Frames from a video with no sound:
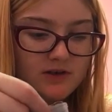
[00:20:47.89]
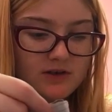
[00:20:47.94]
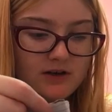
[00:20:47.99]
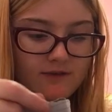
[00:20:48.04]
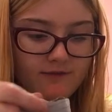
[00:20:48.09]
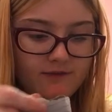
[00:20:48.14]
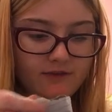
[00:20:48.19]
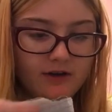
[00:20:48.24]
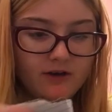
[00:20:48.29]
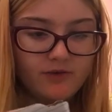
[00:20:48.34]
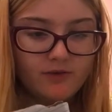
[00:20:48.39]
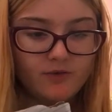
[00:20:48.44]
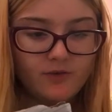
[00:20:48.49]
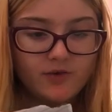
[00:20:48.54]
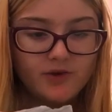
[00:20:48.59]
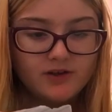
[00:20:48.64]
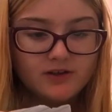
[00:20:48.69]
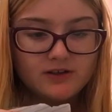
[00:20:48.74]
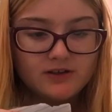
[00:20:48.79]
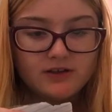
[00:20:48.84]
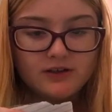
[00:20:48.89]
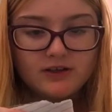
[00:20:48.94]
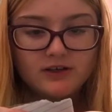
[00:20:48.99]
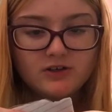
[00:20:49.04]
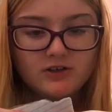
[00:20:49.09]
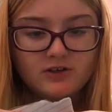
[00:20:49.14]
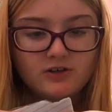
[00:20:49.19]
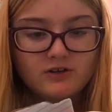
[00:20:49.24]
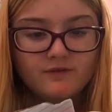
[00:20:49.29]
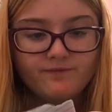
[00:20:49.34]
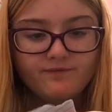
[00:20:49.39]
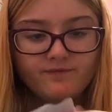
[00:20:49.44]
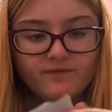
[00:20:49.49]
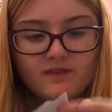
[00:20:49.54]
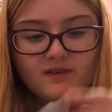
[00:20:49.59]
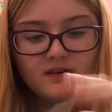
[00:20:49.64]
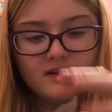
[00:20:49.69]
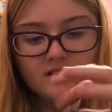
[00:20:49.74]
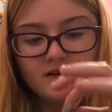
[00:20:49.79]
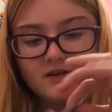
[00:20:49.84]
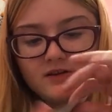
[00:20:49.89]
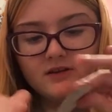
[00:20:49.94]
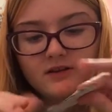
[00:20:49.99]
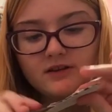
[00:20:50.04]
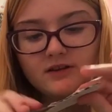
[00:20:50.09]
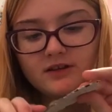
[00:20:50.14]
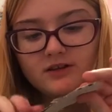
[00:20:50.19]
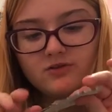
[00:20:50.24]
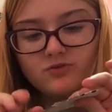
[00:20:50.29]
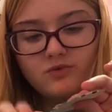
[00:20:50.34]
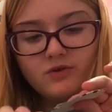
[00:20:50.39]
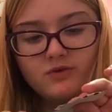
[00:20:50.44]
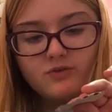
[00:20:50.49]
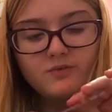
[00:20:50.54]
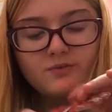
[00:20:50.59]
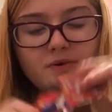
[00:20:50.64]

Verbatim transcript: of how it works. And then, you know, this one would